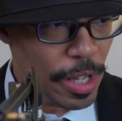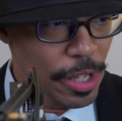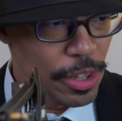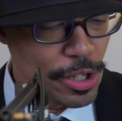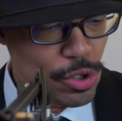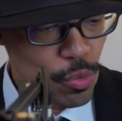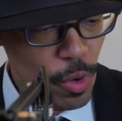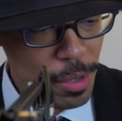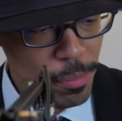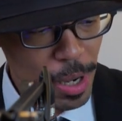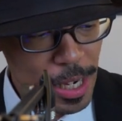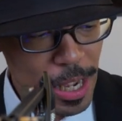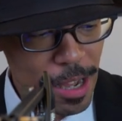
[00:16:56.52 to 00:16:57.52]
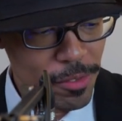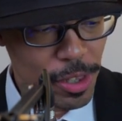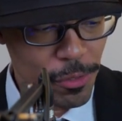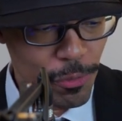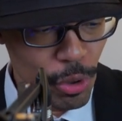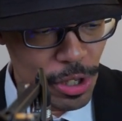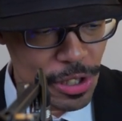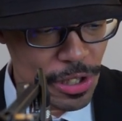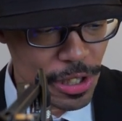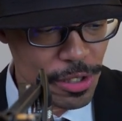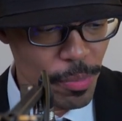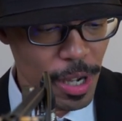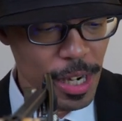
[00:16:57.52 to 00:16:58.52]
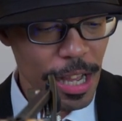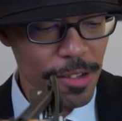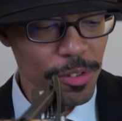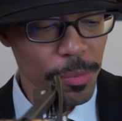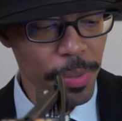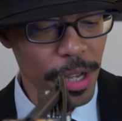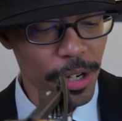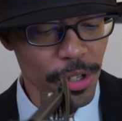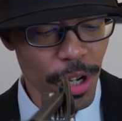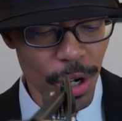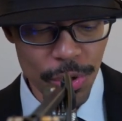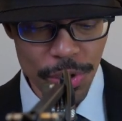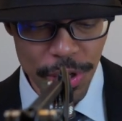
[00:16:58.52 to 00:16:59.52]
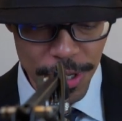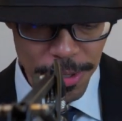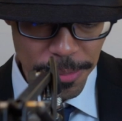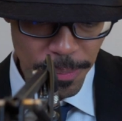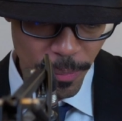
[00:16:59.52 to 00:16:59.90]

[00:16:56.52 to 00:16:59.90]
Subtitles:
this one might have, the 46 might have the better nosing,